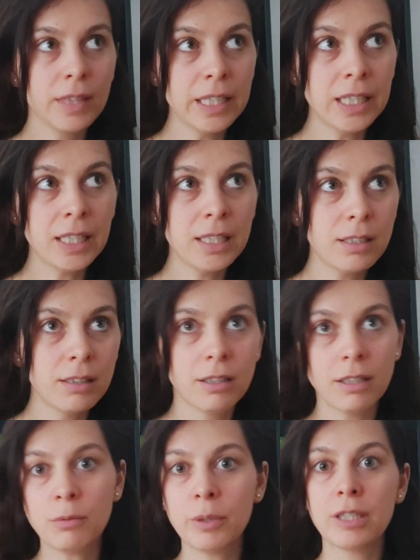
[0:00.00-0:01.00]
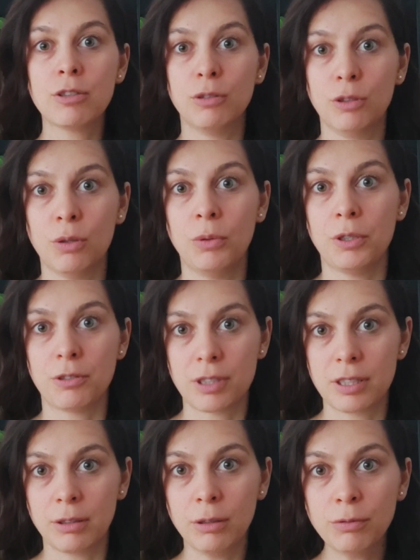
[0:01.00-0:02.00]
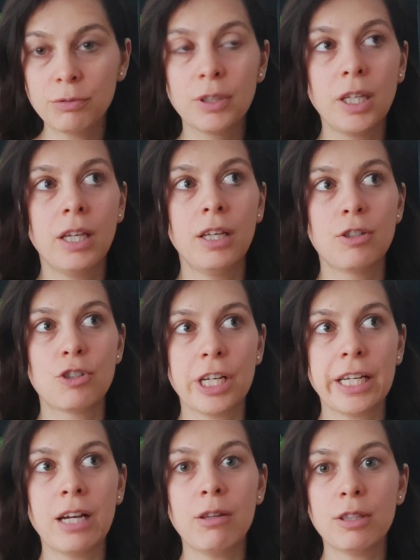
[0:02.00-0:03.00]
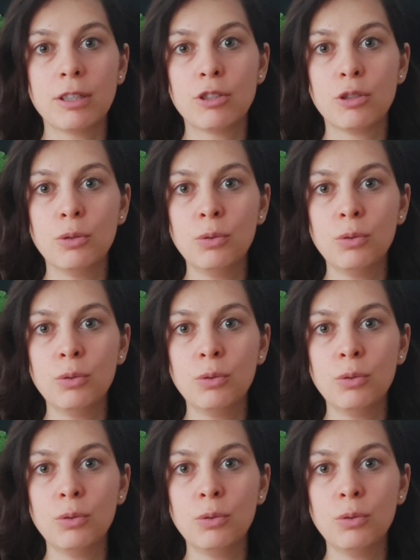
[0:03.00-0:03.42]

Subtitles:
Then another way to know yourself, check out the